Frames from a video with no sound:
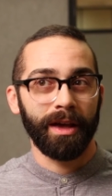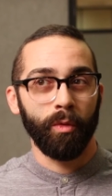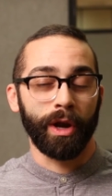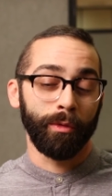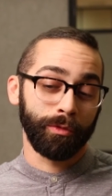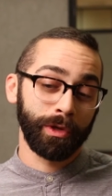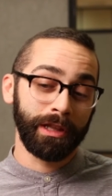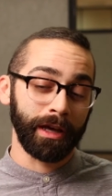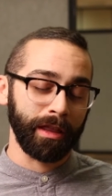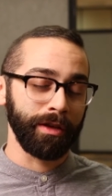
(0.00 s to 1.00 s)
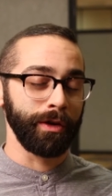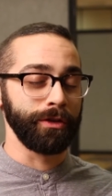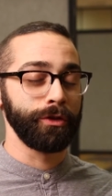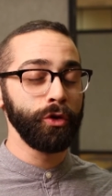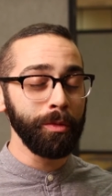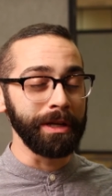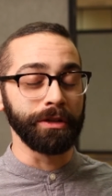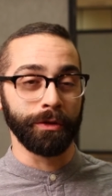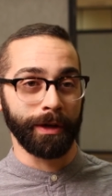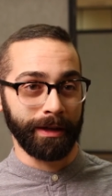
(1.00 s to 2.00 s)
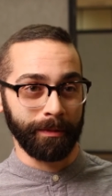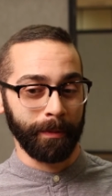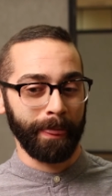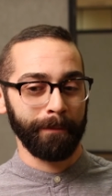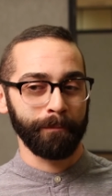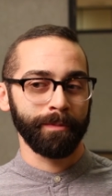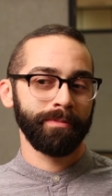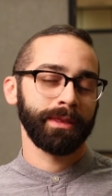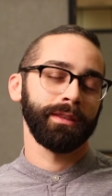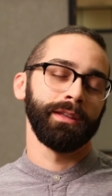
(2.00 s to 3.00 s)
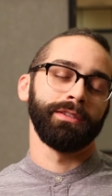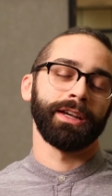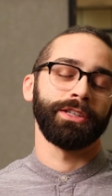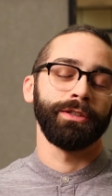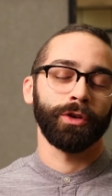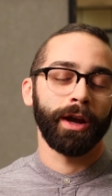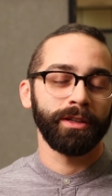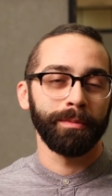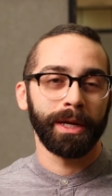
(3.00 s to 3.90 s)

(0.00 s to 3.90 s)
what I would really like theory to be doing is actually trying to